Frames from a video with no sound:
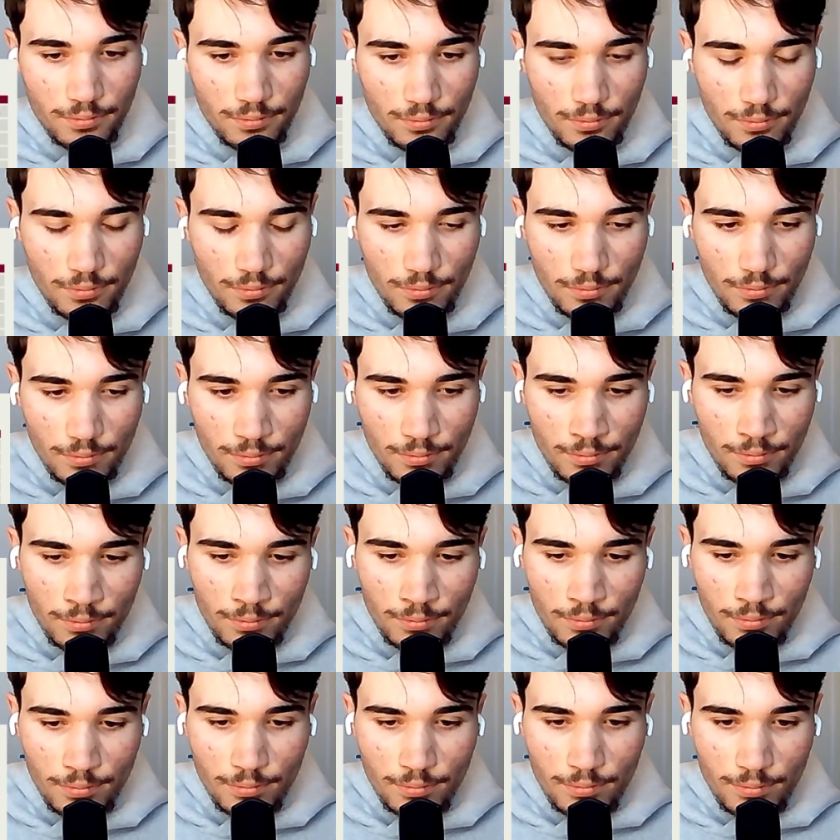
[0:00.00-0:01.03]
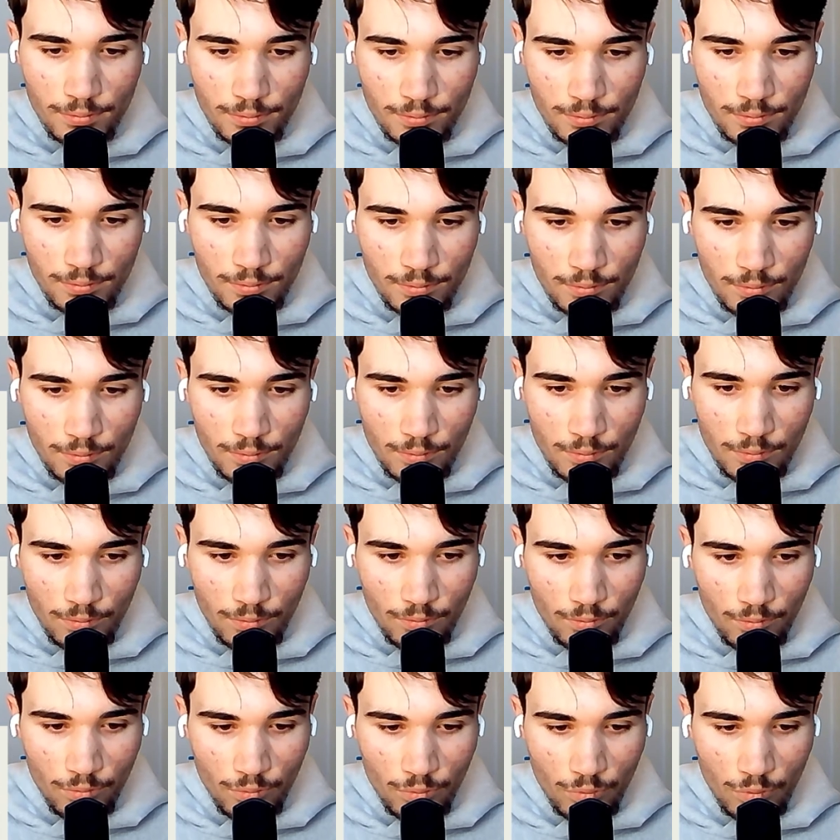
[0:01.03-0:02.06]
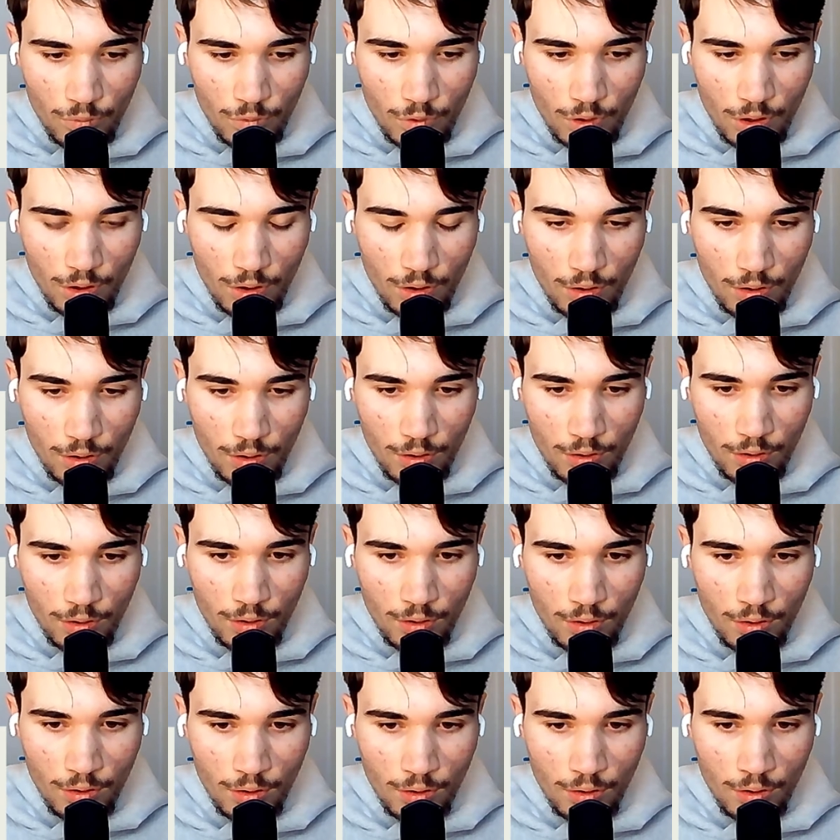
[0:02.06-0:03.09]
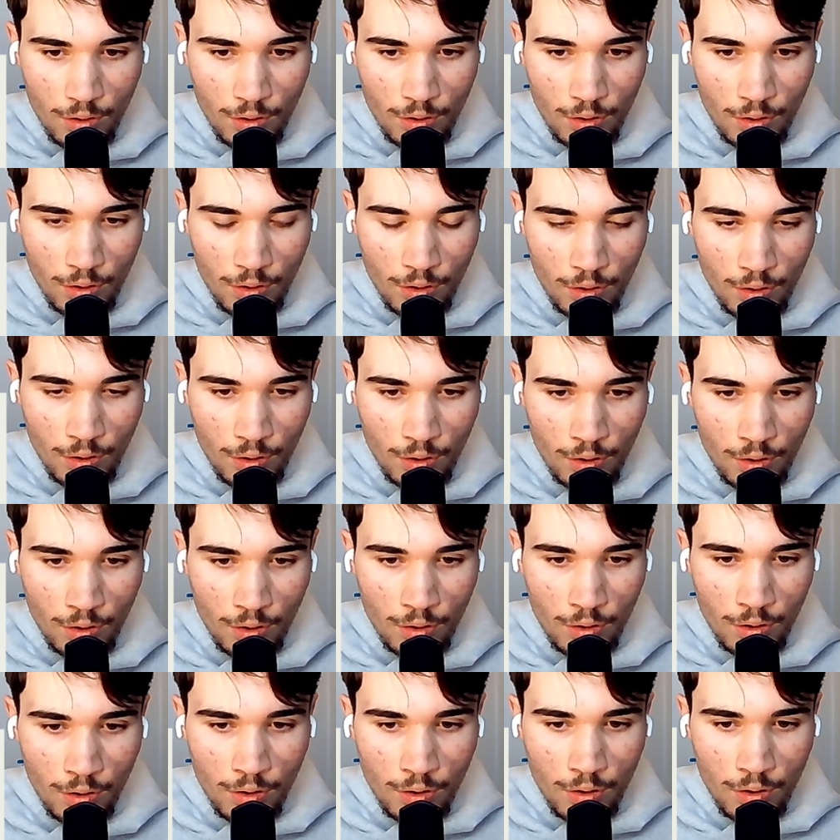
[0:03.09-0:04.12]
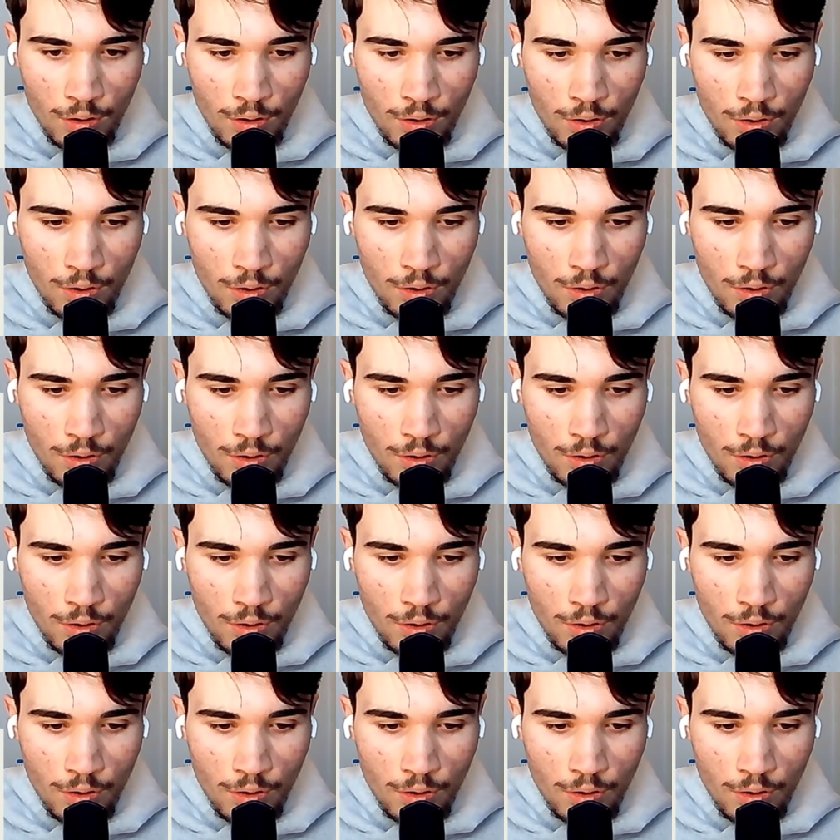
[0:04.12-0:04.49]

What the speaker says: Nobody speaks.